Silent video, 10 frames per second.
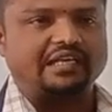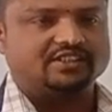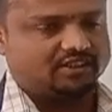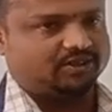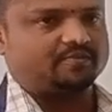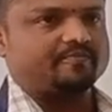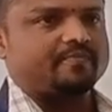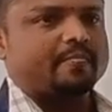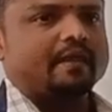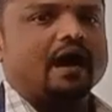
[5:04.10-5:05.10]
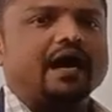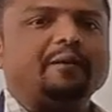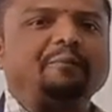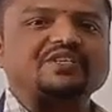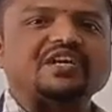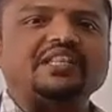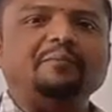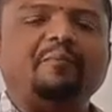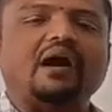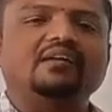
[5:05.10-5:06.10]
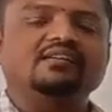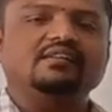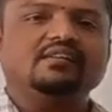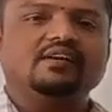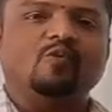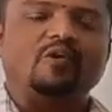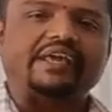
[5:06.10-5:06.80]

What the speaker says: classes. I am Prasadam Palankar,